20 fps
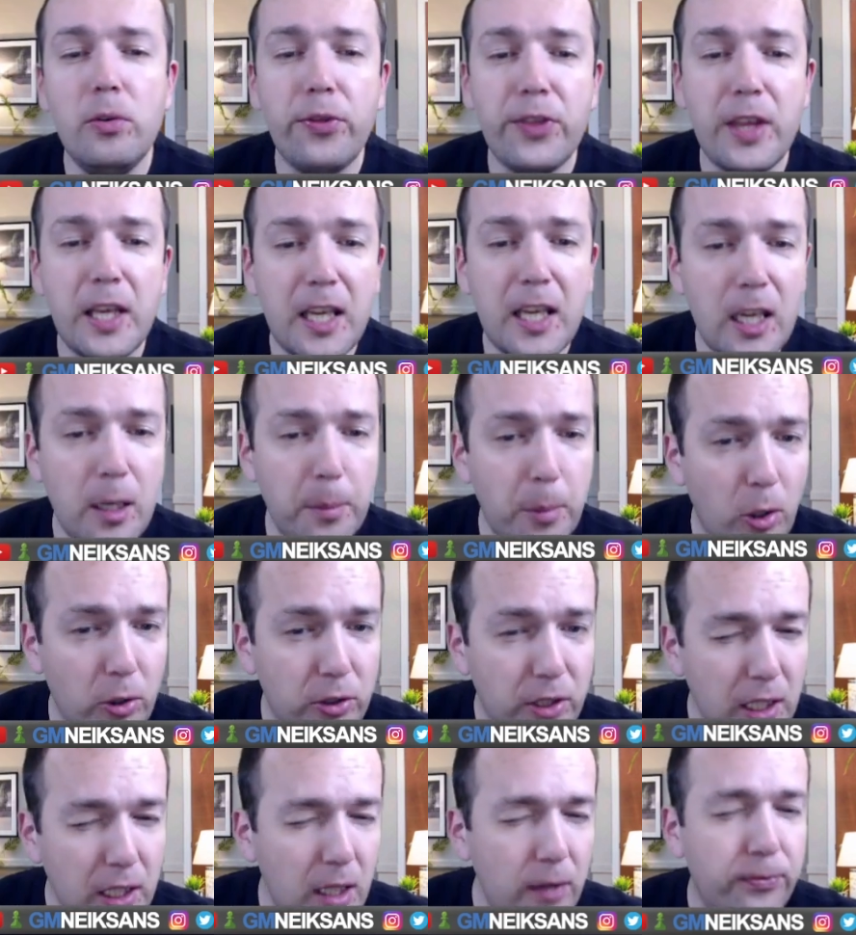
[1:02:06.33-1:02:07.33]
thinking about
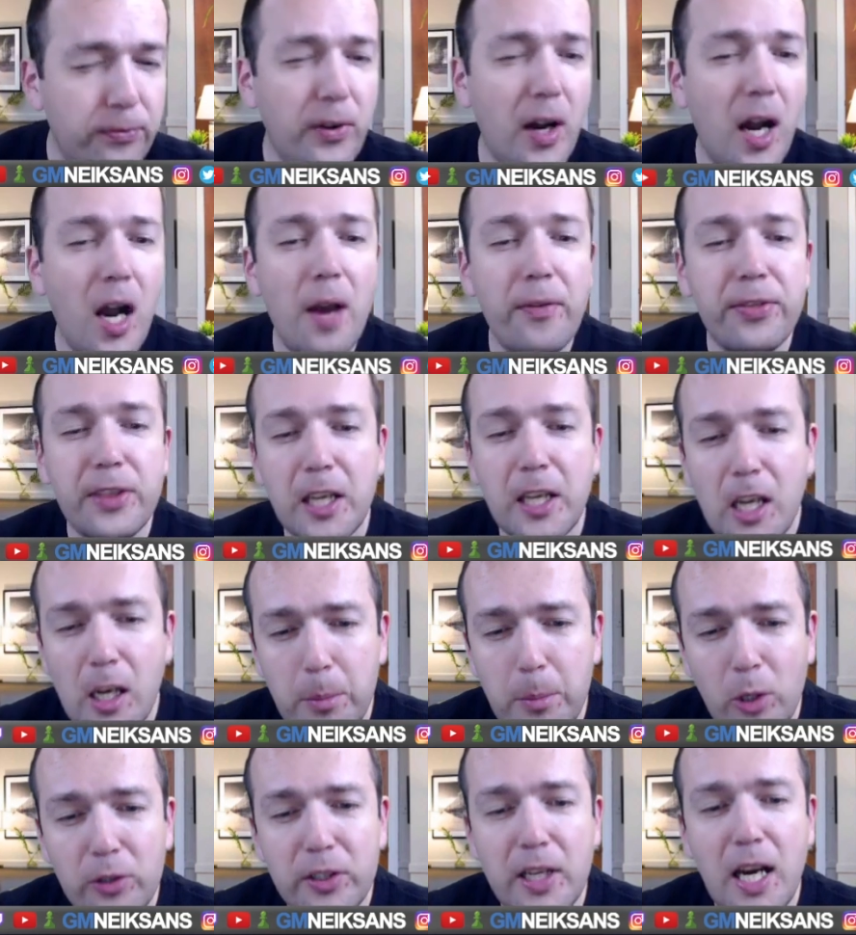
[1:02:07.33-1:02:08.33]
e5, thinking
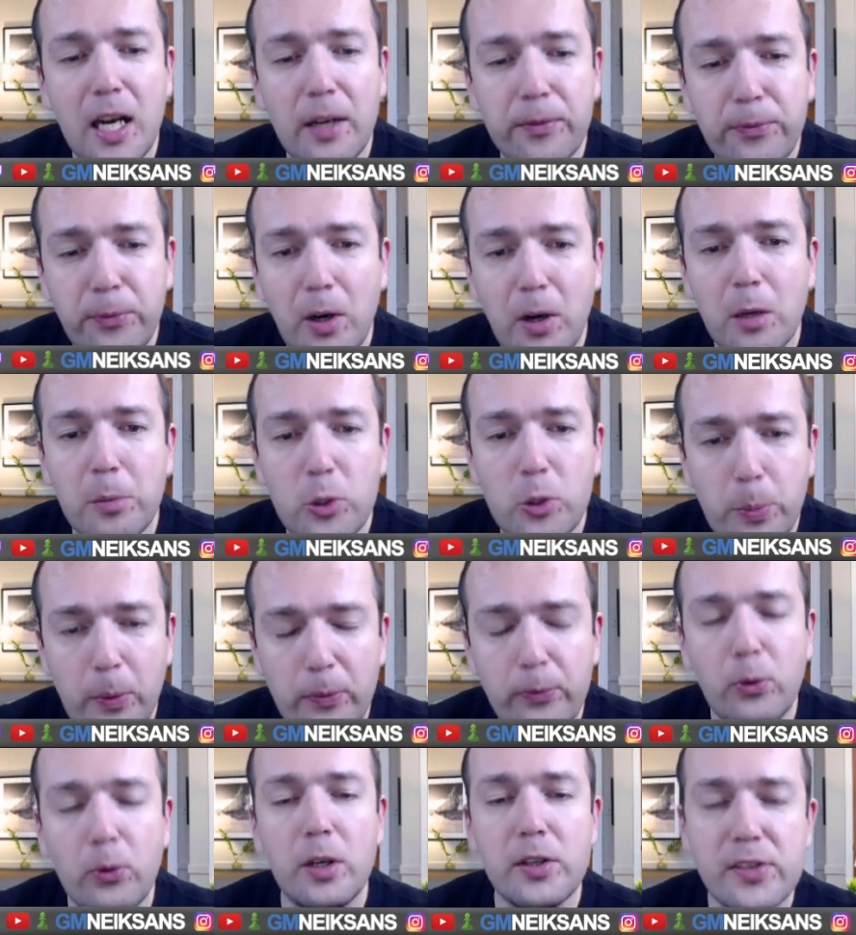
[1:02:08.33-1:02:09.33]
about knight f1, bishop
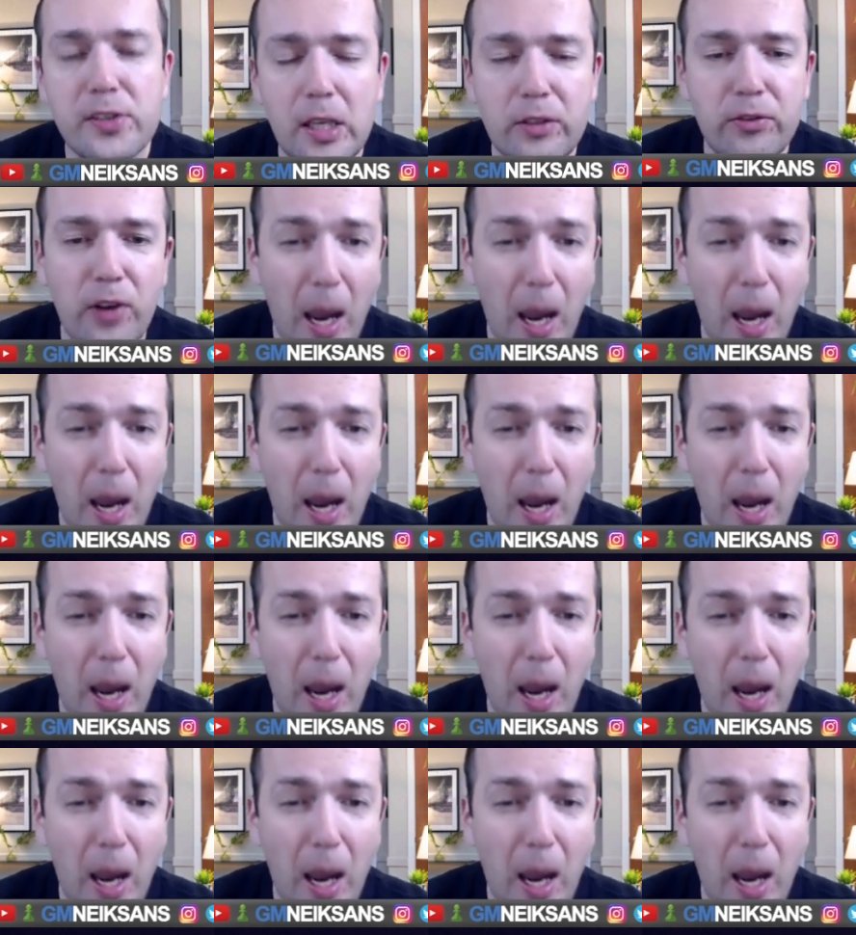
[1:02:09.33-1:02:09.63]
f4, etc.